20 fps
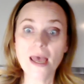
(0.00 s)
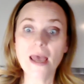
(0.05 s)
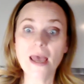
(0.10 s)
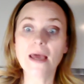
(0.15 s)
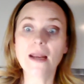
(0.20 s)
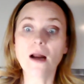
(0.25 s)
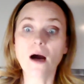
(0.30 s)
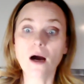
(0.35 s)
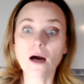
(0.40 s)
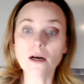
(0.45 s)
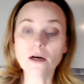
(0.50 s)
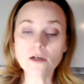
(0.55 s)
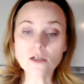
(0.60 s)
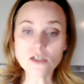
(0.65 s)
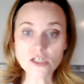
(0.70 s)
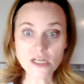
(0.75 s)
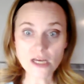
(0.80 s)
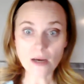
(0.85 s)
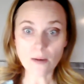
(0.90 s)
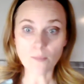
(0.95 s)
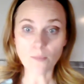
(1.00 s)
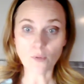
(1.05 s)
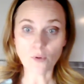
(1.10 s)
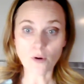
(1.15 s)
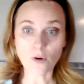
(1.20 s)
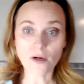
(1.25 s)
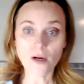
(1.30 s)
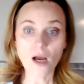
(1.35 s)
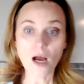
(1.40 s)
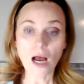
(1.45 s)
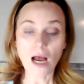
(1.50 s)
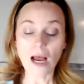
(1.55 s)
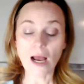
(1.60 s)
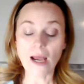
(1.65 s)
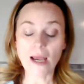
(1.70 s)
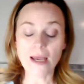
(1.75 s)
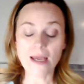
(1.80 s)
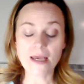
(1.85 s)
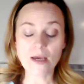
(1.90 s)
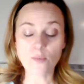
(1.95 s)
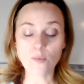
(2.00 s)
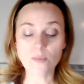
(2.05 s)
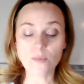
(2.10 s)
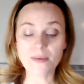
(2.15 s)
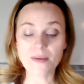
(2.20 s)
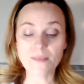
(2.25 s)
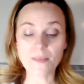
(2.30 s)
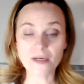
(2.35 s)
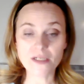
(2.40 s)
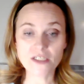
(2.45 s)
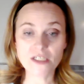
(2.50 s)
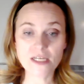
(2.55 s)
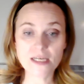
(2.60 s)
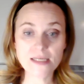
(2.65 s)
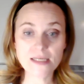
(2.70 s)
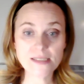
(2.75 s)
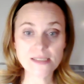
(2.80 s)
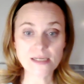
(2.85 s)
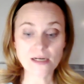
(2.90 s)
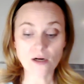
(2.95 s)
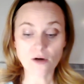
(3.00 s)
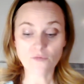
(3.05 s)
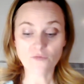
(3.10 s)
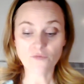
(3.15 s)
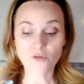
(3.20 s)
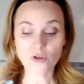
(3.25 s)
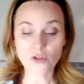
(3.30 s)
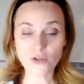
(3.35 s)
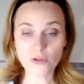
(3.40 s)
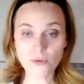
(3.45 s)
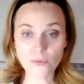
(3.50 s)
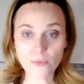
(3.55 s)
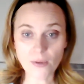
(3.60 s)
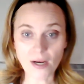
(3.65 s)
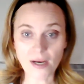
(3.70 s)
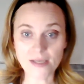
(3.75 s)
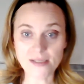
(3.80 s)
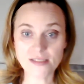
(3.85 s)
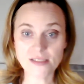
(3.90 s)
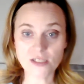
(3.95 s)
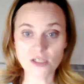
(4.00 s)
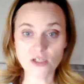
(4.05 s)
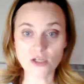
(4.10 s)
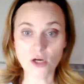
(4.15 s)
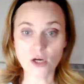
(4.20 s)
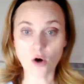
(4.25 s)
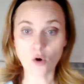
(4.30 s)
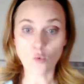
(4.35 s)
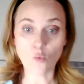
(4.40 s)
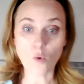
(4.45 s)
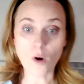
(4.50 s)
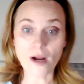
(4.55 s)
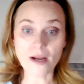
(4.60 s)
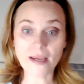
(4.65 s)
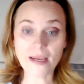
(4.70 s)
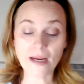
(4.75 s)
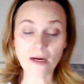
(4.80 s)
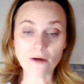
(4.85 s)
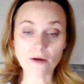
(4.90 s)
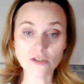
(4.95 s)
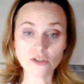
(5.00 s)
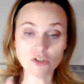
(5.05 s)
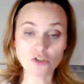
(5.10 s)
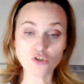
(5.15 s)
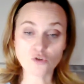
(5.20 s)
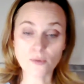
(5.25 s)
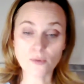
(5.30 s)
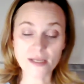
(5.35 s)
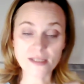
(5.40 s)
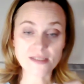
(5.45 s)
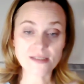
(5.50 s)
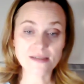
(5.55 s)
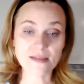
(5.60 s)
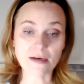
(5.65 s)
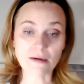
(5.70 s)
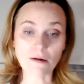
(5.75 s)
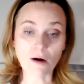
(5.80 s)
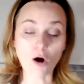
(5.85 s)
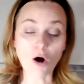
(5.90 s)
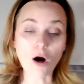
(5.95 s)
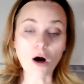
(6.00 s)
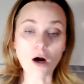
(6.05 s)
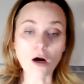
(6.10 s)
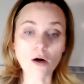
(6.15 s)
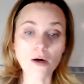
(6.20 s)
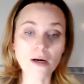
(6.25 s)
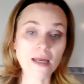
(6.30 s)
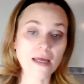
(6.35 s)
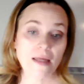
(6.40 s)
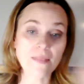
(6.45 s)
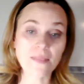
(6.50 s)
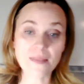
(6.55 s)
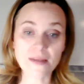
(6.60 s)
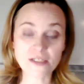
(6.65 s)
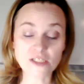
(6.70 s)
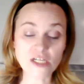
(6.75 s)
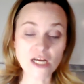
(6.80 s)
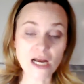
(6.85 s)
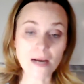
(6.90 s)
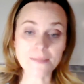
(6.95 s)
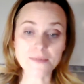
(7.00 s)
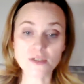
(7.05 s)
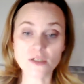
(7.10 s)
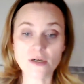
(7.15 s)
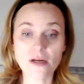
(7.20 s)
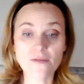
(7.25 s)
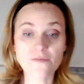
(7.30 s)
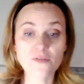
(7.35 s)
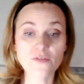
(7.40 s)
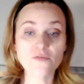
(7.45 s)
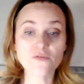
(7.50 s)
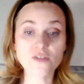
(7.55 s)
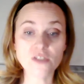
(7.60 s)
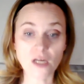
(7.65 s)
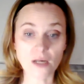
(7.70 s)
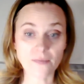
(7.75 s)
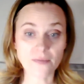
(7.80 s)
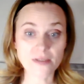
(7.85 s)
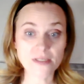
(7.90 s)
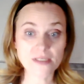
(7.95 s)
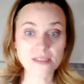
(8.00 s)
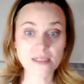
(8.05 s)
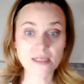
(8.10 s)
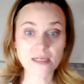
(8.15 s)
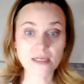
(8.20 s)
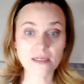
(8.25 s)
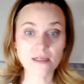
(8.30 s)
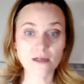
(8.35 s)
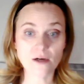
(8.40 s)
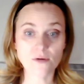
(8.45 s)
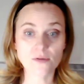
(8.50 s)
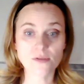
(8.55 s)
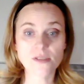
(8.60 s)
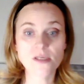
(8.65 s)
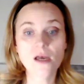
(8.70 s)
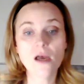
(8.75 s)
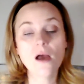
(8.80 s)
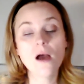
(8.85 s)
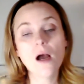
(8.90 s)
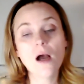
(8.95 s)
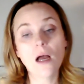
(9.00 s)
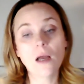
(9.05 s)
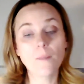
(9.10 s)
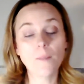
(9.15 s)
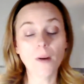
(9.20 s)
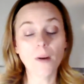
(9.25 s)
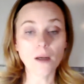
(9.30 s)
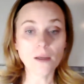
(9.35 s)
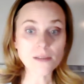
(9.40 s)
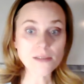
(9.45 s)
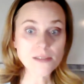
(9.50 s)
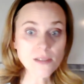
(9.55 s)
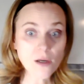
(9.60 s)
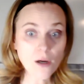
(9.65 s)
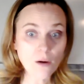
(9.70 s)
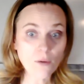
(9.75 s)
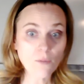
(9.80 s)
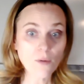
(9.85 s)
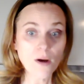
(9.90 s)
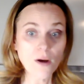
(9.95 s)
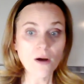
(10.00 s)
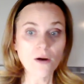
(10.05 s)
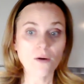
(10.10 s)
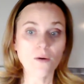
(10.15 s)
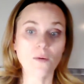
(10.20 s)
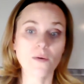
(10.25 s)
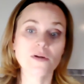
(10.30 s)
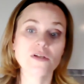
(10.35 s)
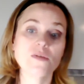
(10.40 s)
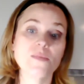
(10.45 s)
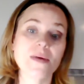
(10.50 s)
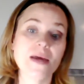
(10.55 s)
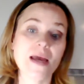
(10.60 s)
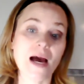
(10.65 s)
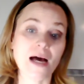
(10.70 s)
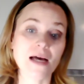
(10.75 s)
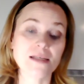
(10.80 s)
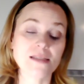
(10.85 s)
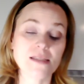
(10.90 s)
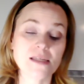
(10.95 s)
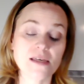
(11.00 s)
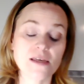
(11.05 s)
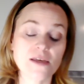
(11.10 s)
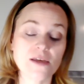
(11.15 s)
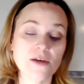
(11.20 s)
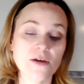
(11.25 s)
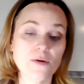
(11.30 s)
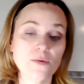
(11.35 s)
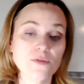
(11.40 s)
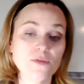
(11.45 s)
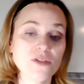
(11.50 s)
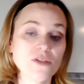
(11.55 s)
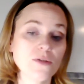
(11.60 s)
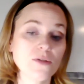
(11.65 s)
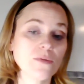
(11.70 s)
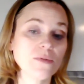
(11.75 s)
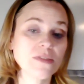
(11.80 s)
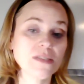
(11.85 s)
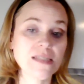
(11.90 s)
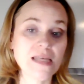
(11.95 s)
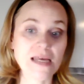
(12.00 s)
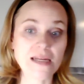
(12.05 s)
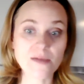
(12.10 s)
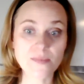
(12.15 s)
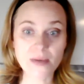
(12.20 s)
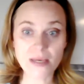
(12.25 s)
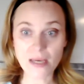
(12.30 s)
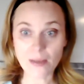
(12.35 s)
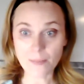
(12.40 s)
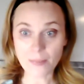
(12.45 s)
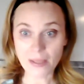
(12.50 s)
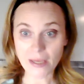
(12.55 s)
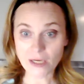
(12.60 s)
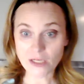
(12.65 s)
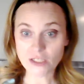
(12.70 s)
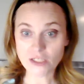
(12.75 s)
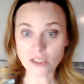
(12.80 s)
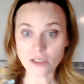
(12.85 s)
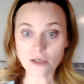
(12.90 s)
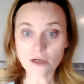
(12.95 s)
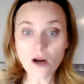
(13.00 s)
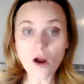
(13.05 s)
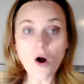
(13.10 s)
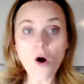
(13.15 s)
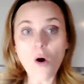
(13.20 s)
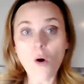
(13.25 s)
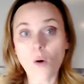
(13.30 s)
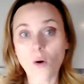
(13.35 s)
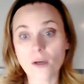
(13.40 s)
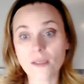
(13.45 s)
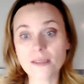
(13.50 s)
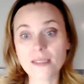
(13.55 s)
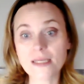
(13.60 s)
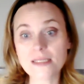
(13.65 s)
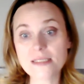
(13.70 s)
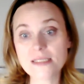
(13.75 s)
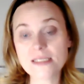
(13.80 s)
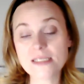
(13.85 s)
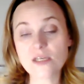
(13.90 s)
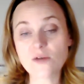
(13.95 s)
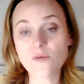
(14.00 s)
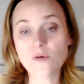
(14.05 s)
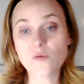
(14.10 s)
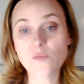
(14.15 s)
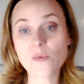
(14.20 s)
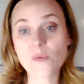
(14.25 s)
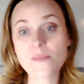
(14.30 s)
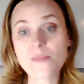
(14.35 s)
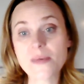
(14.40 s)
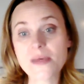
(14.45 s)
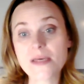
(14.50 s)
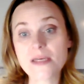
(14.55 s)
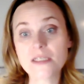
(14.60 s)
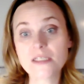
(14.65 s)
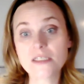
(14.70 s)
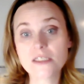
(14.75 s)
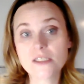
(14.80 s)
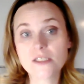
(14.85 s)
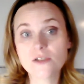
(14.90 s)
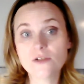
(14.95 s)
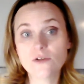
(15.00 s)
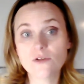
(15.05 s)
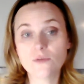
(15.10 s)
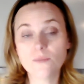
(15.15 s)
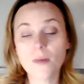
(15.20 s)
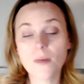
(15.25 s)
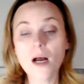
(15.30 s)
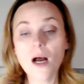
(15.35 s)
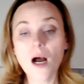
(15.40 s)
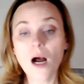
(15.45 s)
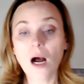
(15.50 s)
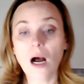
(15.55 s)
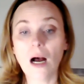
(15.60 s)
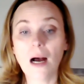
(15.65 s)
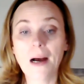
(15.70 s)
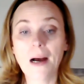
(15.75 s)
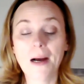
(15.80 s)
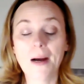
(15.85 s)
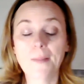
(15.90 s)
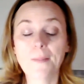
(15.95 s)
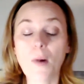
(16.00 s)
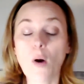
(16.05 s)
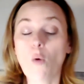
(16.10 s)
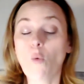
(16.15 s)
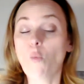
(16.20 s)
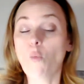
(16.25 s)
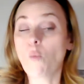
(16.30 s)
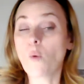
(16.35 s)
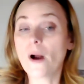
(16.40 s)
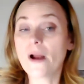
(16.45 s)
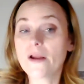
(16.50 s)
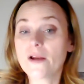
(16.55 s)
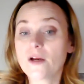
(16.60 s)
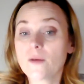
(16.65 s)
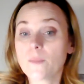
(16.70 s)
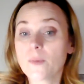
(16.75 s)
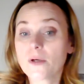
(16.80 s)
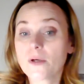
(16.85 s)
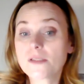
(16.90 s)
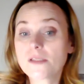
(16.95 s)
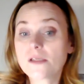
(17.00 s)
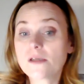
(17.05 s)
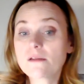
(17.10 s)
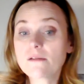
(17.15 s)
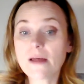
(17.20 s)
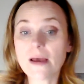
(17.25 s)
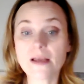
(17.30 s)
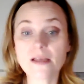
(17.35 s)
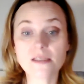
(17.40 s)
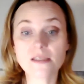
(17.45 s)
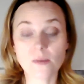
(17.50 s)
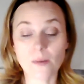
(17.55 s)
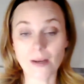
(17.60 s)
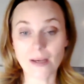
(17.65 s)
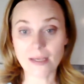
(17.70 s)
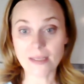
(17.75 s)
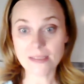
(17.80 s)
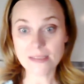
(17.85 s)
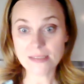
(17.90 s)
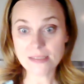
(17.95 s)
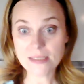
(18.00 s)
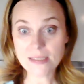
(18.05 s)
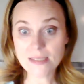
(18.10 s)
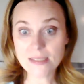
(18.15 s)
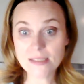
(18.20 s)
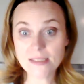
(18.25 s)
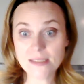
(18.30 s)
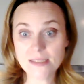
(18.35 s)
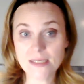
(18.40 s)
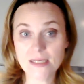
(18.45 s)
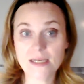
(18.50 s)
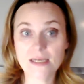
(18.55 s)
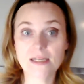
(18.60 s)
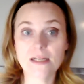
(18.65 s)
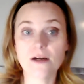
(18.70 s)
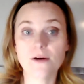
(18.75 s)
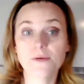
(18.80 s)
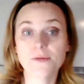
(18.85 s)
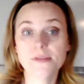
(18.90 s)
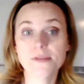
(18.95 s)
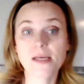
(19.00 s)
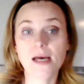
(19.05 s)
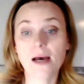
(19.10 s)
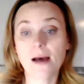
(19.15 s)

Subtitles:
And on our Jamboard, it would be much easier for you guys to know what character traits there are in the chapter if you've done the sticky notes. I'm also going to be asking you to send me a picture, or let's see when we meet in Zoom, what your books look like so I can see the sticky notes.